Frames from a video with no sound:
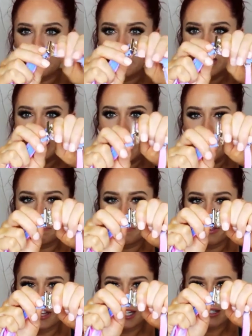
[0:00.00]
clippy clap
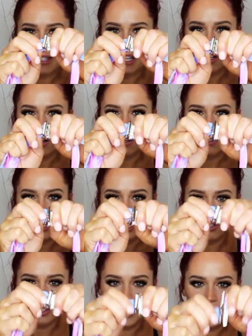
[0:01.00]
things that go
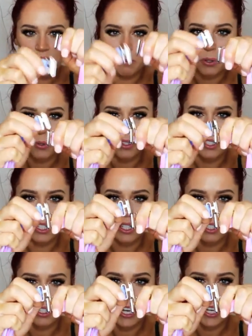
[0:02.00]
that you're like supposed
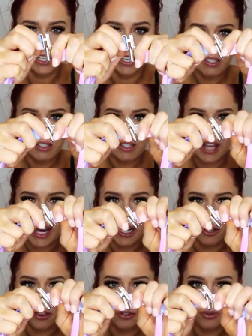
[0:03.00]
to like
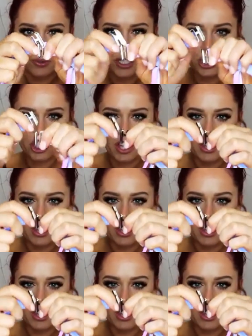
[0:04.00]
slide through each